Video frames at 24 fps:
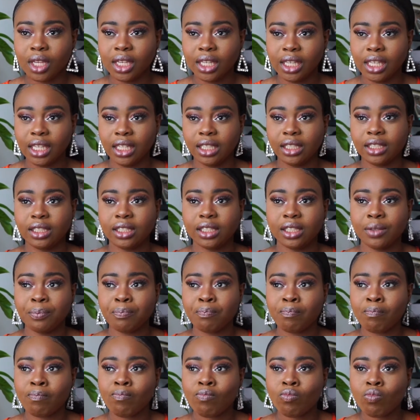is
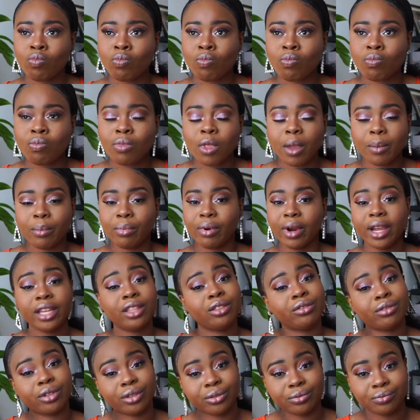
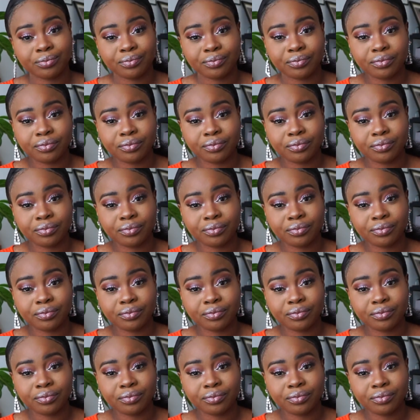breakthrough.